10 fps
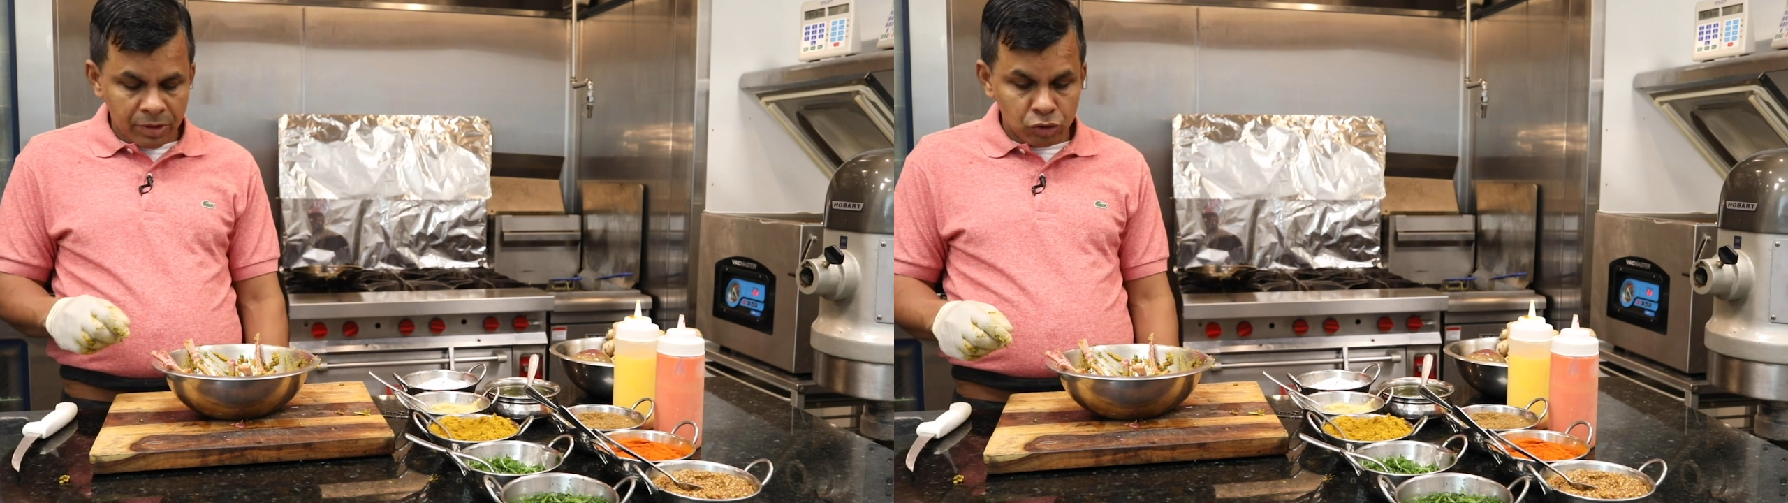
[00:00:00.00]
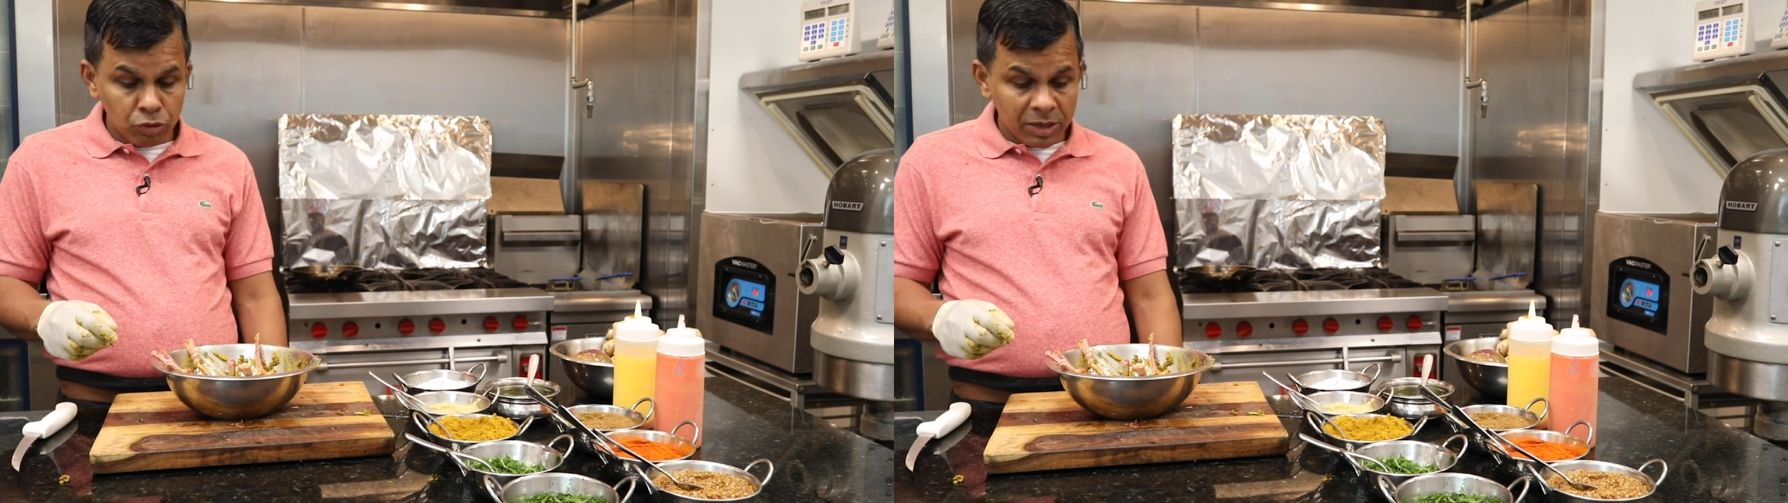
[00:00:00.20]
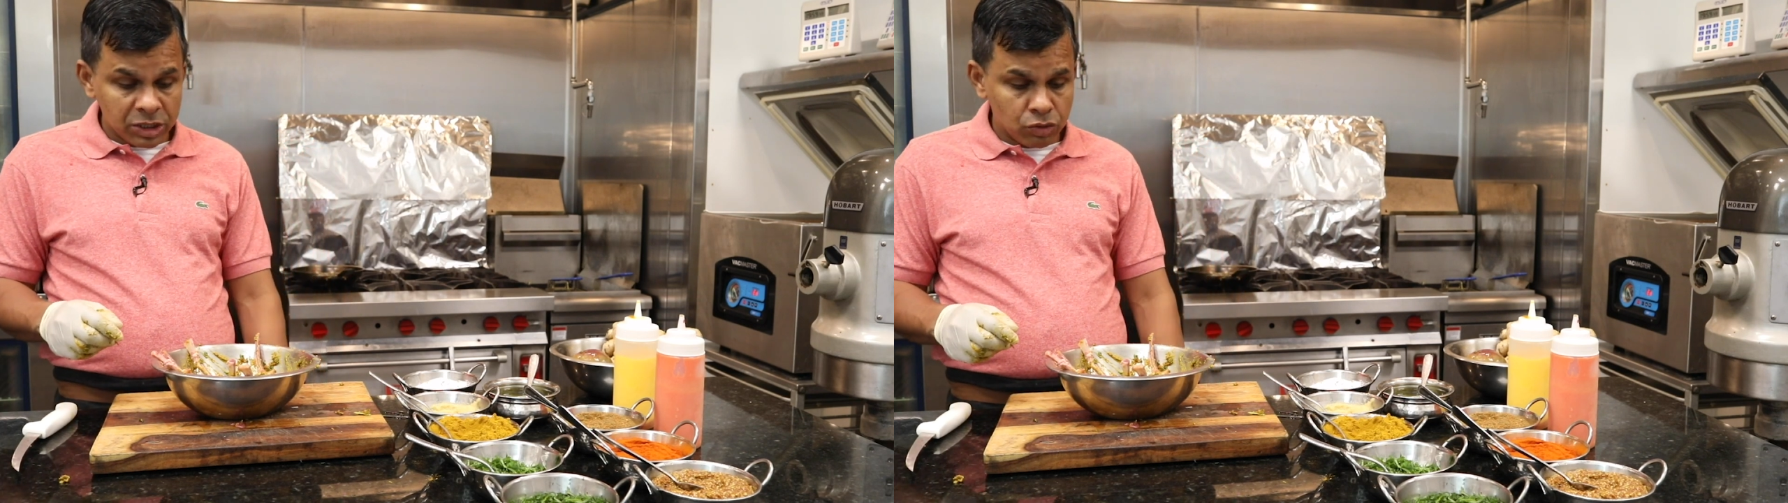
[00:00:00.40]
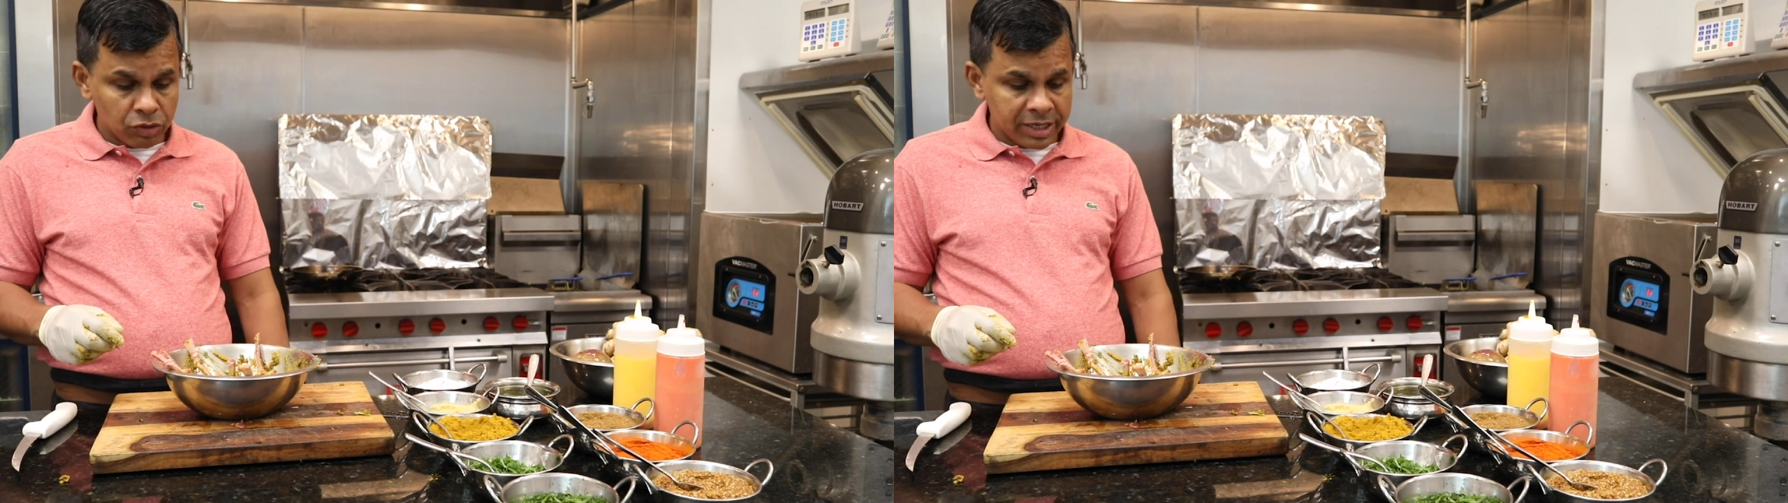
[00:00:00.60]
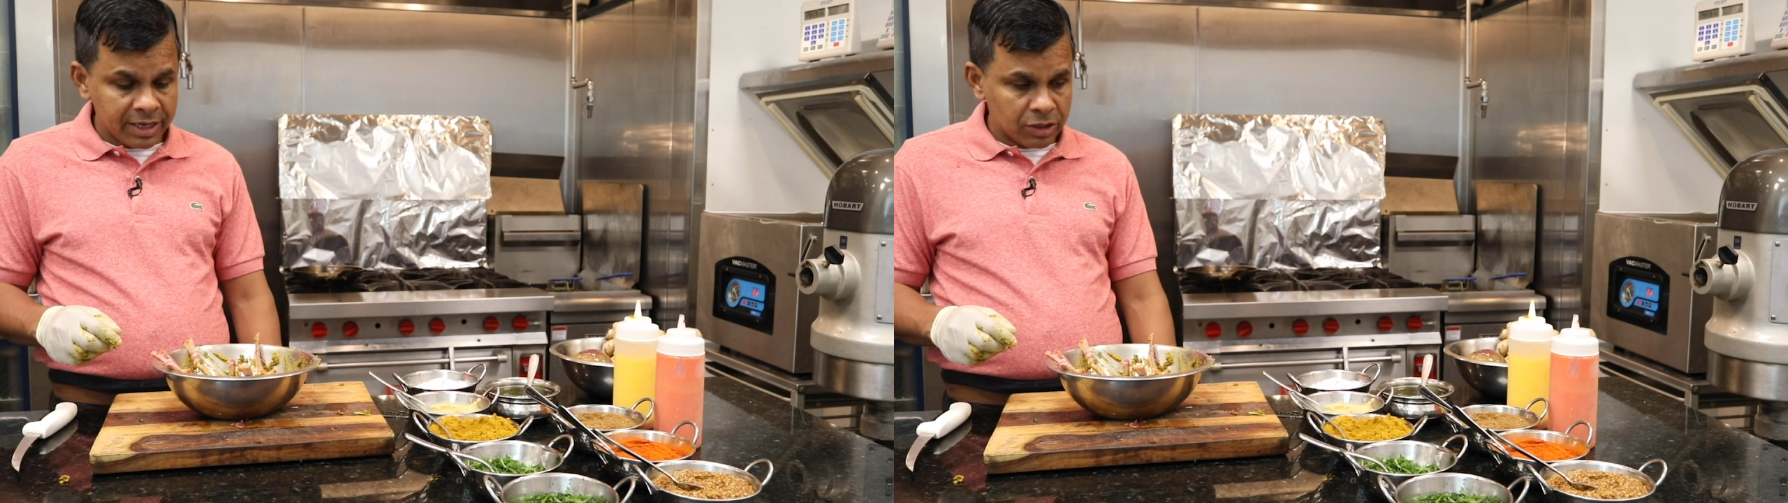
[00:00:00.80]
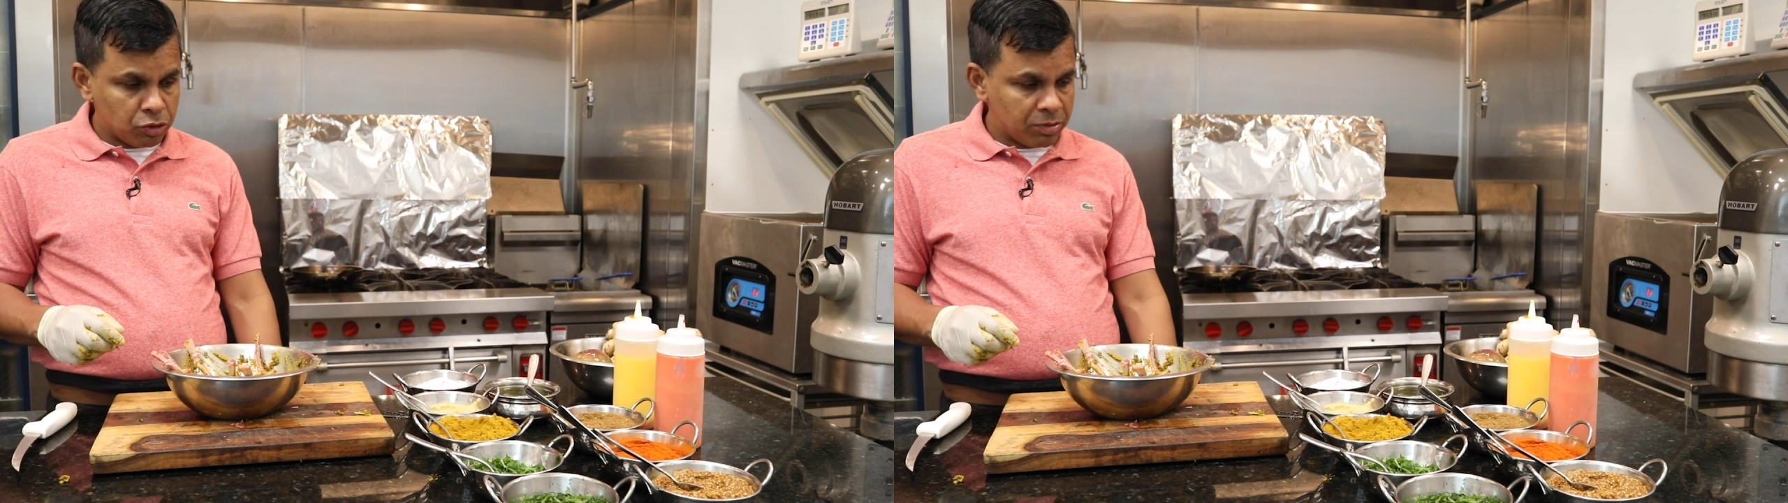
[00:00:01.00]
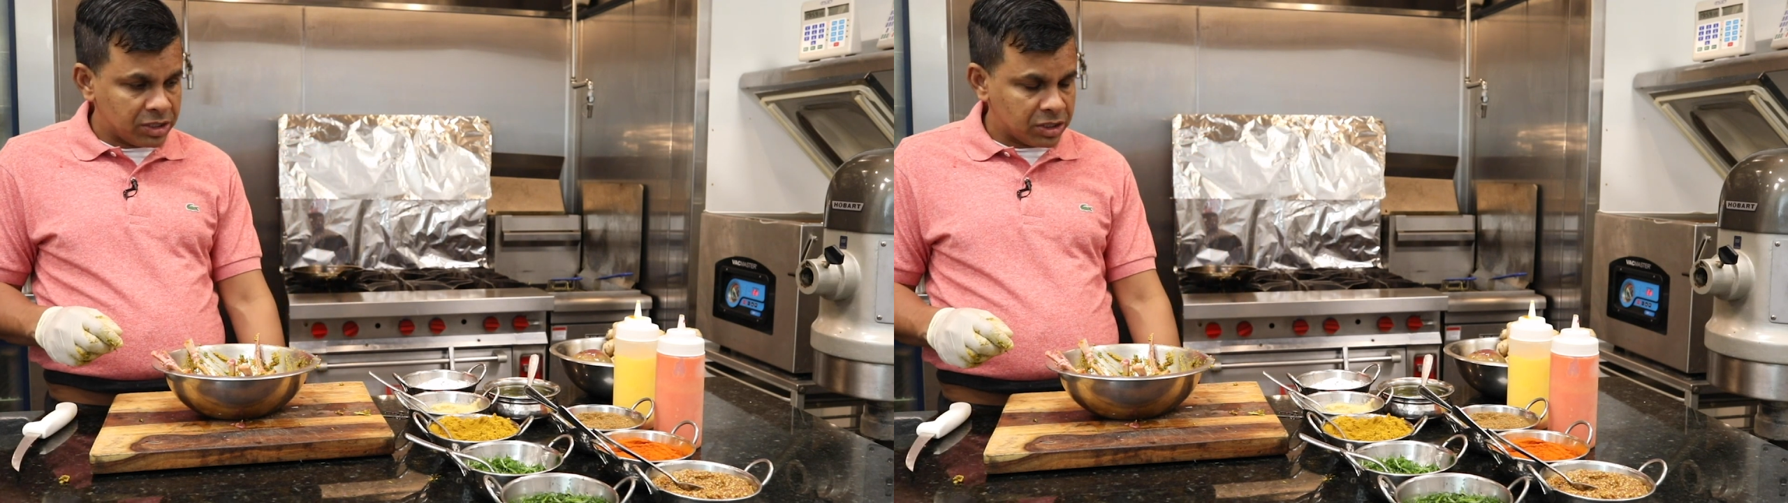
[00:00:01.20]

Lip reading: too much cooking or too much